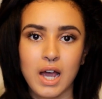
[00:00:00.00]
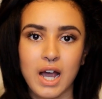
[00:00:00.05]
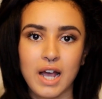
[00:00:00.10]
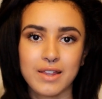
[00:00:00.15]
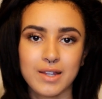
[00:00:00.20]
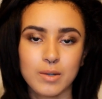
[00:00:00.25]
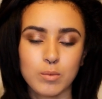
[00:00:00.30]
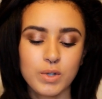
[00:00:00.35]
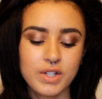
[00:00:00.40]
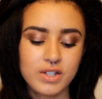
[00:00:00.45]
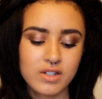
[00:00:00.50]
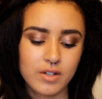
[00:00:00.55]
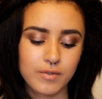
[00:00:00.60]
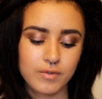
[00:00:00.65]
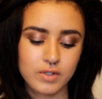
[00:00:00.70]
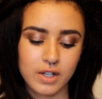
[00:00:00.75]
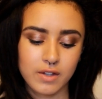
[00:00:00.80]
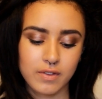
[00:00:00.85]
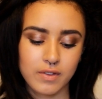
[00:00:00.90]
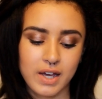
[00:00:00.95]
And then once I've
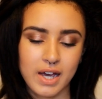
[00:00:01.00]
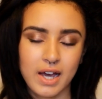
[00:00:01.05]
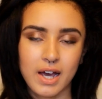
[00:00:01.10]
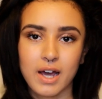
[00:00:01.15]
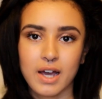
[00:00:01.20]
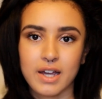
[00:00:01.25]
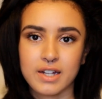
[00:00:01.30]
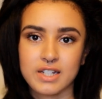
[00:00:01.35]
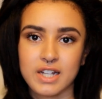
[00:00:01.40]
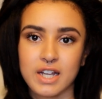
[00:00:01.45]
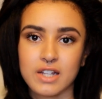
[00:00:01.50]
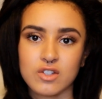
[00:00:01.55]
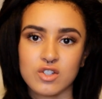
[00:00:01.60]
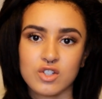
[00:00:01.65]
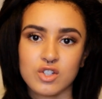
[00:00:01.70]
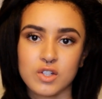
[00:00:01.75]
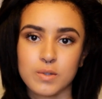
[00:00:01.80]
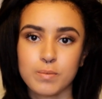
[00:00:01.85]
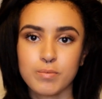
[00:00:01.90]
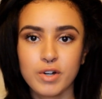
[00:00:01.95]
done that, I tend to
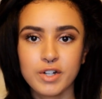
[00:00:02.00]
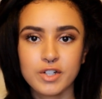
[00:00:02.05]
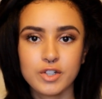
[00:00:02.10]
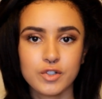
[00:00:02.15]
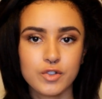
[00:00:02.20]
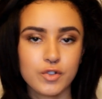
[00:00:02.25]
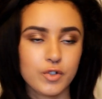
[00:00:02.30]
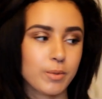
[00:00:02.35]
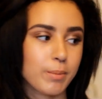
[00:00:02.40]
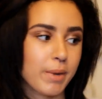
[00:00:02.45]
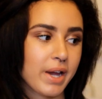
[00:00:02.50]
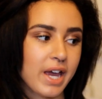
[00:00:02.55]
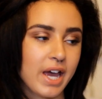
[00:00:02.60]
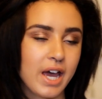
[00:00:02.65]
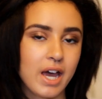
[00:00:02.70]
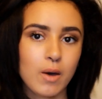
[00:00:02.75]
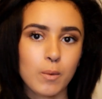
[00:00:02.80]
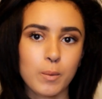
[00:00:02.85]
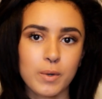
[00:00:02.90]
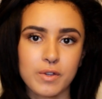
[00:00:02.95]
just brush through my
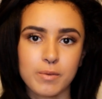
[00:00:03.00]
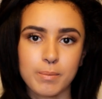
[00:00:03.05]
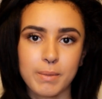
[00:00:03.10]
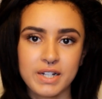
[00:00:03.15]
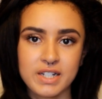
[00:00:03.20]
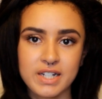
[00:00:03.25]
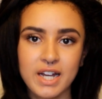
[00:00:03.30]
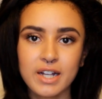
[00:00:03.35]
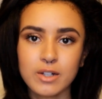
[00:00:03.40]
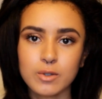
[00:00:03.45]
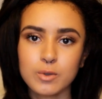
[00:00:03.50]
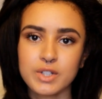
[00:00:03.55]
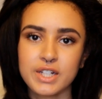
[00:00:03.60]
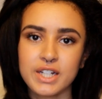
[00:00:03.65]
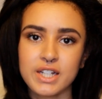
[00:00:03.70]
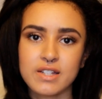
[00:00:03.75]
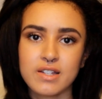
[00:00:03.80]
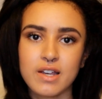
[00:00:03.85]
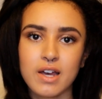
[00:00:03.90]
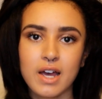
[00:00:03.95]
hair with my Tangle
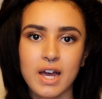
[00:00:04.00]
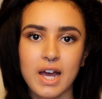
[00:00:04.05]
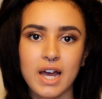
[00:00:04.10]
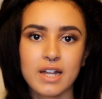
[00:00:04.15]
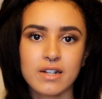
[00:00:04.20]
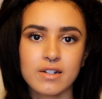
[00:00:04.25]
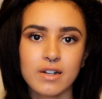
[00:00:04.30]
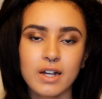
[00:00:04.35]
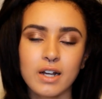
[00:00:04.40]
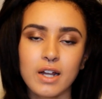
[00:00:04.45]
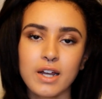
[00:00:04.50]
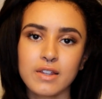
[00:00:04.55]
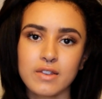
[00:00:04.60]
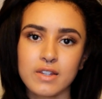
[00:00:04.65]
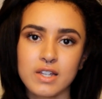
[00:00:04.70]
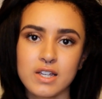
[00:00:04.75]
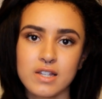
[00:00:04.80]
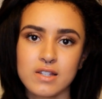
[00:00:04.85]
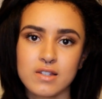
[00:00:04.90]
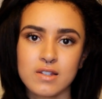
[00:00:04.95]
Teaser, and I like
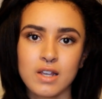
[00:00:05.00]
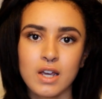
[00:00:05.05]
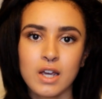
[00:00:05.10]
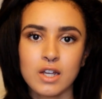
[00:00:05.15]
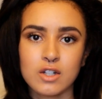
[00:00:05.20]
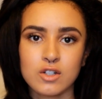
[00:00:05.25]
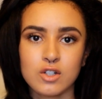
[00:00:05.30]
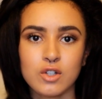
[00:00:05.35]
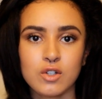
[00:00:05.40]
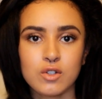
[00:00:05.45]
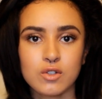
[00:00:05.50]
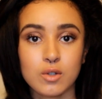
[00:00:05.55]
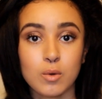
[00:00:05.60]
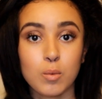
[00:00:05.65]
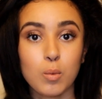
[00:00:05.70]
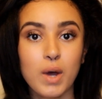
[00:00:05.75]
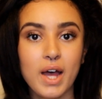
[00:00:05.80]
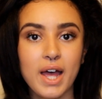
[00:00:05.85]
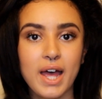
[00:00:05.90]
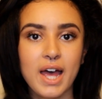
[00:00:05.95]
this to use
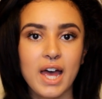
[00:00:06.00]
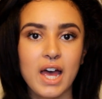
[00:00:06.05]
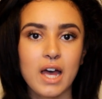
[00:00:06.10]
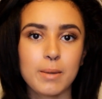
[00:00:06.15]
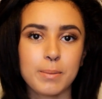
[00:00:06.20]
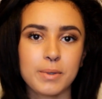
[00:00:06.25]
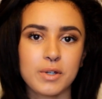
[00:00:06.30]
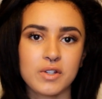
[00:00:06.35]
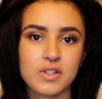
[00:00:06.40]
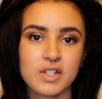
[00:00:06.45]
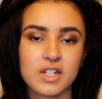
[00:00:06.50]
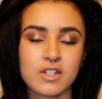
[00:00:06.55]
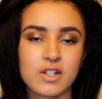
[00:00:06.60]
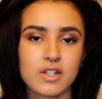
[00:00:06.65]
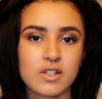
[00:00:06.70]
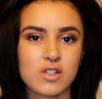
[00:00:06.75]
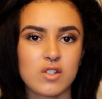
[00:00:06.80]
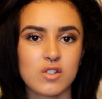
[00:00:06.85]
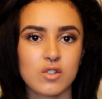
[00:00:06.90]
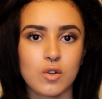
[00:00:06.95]
on wet hair because it
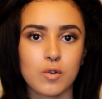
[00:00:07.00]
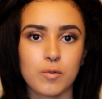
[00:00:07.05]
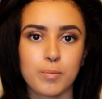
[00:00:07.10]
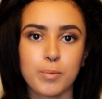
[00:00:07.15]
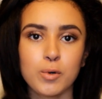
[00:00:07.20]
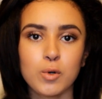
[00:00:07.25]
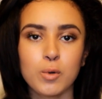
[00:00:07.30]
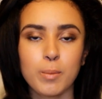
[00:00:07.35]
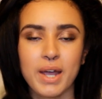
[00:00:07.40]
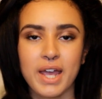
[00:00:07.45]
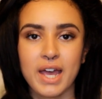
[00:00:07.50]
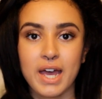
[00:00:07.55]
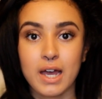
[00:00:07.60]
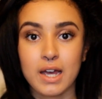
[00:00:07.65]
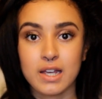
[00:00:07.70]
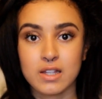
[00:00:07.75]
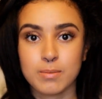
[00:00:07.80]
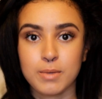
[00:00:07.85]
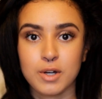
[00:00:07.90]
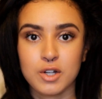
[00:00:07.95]
doesn't sort of pull my
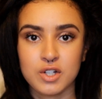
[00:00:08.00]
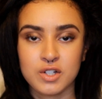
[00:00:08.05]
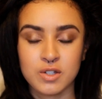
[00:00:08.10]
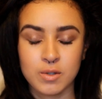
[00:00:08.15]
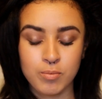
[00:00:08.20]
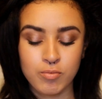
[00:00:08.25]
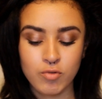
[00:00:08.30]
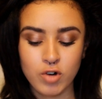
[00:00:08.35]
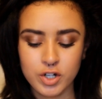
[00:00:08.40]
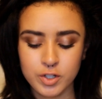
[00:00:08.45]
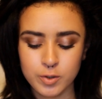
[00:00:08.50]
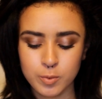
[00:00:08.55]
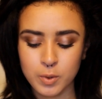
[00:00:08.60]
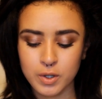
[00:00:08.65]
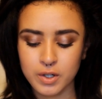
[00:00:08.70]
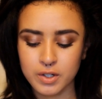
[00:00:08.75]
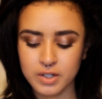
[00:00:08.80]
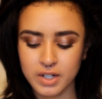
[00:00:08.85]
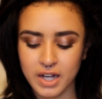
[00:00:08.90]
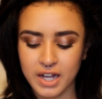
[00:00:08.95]
hair as much as a brush
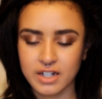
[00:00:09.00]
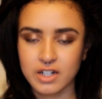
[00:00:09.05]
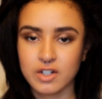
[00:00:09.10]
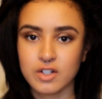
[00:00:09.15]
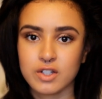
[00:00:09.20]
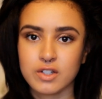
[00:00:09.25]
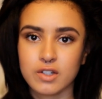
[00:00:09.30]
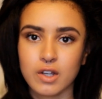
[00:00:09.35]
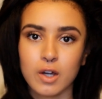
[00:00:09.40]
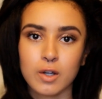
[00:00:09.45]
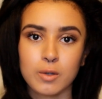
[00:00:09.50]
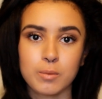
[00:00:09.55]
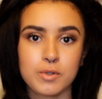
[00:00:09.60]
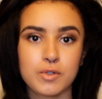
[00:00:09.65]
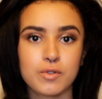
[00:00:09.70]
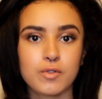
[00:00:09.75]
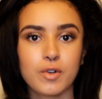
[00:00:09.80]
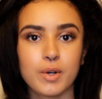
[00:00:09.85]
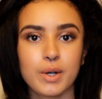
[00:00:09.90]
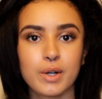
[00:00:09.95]
would, and it just combs
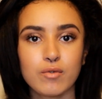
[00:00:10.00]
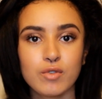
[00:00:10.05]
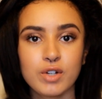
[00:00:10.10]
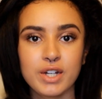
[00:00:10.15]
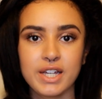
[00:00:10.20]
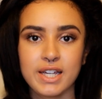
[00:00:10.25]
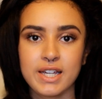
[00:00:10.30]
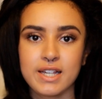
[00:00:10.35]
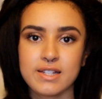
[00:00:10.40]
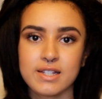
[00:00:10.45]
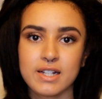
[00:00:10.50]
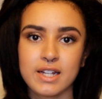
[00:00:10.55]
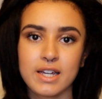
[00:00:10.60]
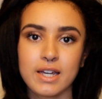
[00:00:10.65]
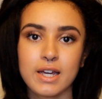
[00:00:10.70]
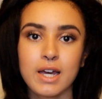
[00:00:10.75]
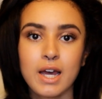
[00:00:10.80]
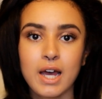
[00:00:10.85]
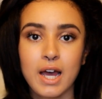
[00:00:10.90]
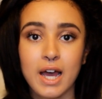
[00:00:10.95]
through it really
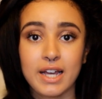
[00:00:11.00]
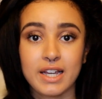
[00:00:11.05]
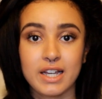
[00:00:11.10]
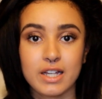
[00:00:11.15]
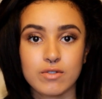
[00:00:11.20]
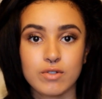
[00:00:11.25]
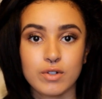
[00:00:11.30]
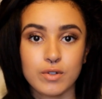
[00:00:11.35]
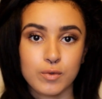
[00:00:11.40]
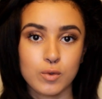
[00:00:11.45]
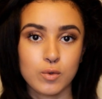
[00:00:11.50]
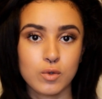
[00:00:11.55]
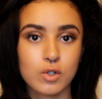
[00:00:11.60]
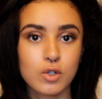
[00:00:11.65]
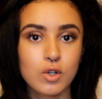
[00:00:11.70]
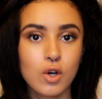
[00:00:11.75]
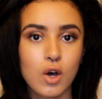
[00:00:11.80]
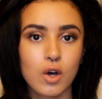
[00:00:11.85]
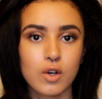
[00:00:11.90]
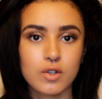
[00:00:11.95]
easily and gets rid of all the
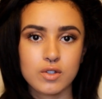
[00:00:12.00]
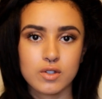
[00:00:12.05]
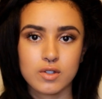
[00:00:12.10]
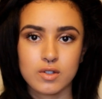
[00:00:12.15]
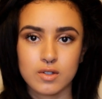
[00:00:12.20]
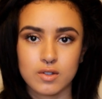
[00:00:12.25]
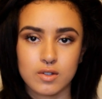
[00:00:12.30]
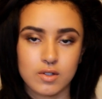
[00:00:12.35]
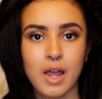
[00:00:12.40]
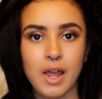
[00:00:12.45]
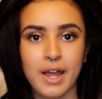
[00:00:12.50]
knots.